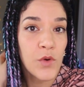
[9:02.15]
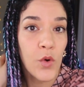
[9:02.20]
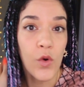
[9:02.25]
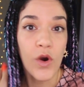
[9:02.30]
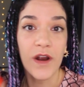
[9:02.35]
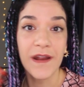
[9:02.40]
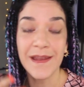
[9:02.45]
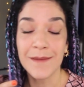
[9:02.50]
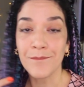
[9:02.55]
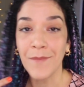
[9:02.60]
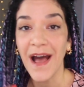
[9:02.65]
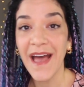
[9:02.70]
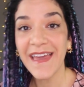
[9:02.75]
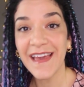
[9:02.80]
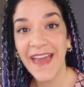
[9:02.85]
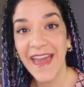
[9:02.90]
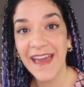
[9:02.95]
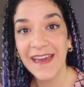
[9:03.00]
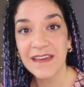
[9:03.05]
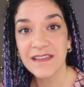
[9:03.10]
or in my
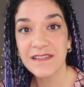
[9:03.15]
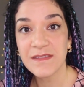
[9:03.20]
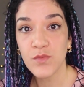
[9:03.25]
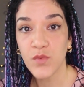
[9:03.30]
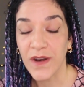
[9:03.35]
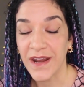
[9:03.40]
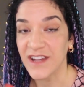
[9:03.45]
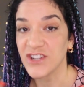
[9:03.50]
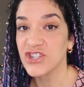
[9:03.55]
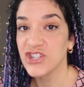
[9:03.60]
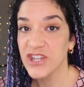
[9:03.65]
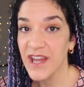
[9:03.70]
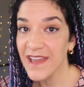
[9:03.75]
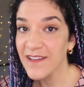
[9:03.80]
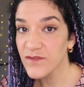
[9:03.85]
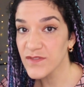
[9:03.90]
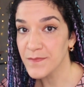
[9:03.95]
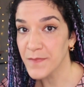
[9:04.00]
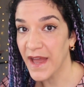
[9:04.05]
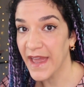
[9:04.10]
case, when I
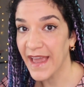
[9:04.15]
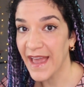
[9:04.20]
shaved my